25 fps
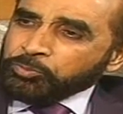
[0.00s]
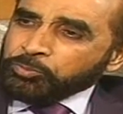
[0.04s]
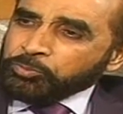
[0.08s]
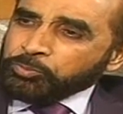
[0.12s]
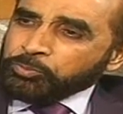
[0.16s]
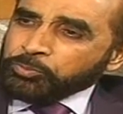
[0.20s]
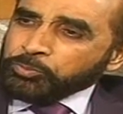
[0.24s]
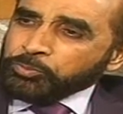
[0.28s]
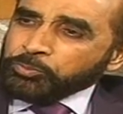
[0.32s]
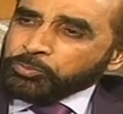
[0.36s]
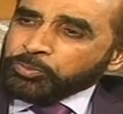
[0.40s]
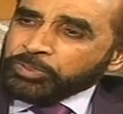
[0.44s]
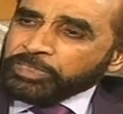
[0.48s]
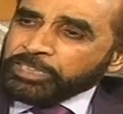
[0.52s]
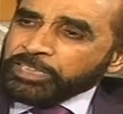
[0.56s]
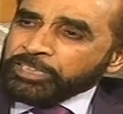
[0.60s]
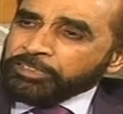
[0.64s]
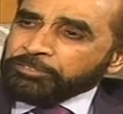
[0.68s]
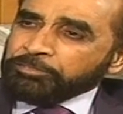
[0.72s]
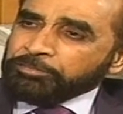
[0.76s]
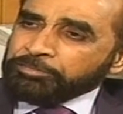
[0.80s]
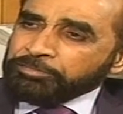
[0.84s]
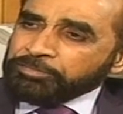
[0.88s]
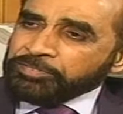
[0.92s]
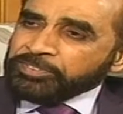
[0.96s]
to
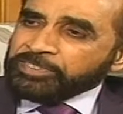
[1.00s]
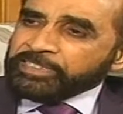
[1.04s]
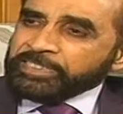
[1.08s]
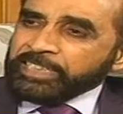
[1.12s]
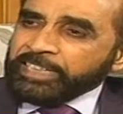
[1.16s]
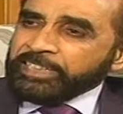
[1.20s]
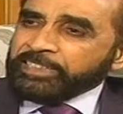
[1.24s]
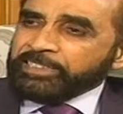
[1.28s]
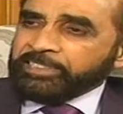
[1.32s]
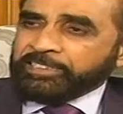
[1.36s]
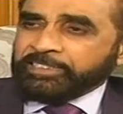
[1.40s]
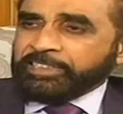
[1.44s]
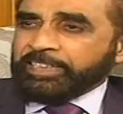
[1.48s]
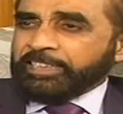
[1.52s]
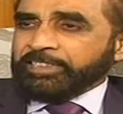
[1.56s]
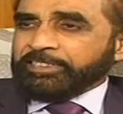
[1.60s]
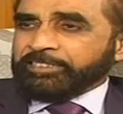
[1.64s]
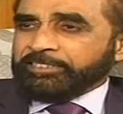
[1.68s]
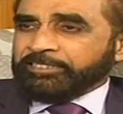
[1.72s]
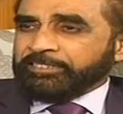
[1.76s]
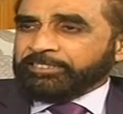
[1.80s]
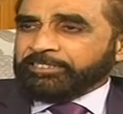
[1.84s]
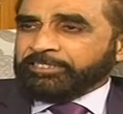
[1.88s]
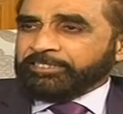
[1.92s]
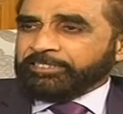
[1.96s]
give
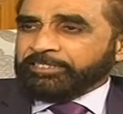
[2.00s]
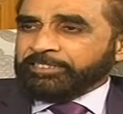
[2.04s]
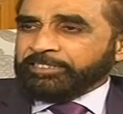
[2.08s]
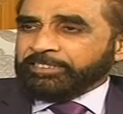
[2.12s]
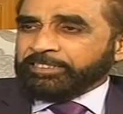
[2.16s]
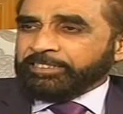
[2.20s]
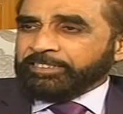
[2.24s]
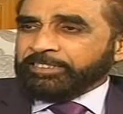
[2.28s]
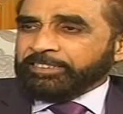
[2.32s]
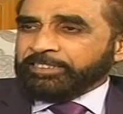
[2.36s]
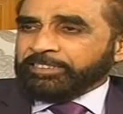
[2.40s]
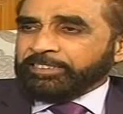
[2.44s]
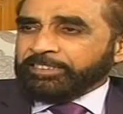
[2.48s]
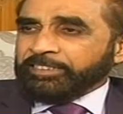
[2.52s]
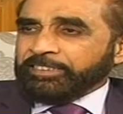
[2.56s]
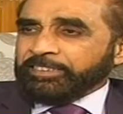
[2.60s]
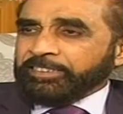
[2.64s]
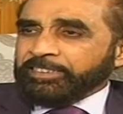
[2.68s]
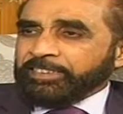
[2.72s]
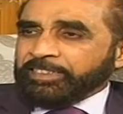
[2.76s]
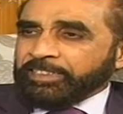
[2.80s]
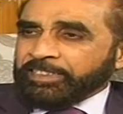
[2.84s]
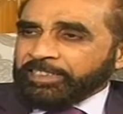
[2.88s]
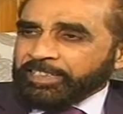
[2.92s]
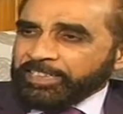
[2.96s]
sentence,
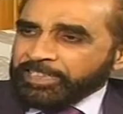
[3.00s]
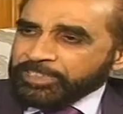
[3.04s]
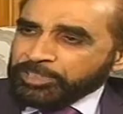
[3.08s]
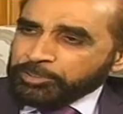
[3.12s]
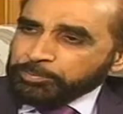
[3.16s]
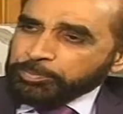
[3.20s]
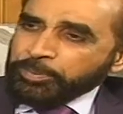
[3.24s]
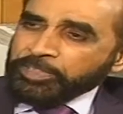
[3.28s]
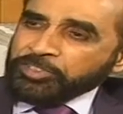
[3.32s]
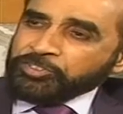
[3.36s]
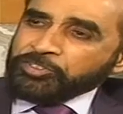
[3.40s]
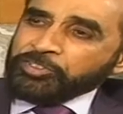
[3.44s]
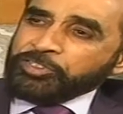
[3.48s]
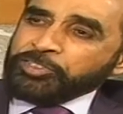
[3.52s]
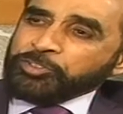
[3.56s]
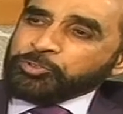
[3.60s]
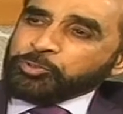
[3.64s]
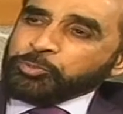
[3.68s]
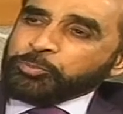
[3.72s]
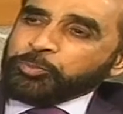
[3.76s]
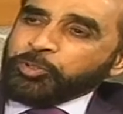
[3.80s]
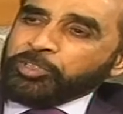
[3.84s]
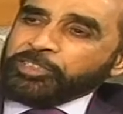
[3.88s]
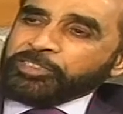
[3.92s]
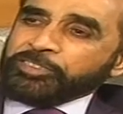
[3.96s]
especially
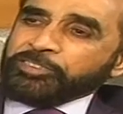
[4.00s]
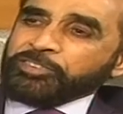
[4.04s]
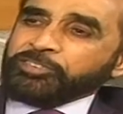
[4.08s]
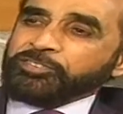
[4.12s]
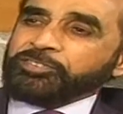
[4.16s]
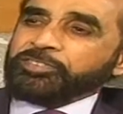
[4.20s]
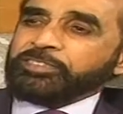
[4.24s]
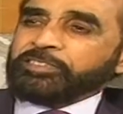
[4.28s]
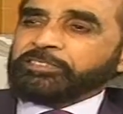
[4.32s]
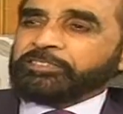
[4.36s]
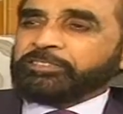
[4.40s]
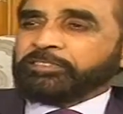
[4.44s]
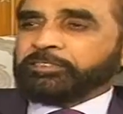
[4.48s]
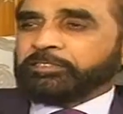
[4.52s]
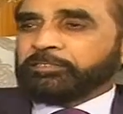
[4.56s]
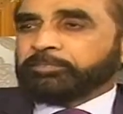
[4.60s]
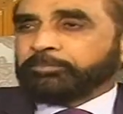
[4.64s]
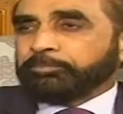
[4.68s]
to politicians.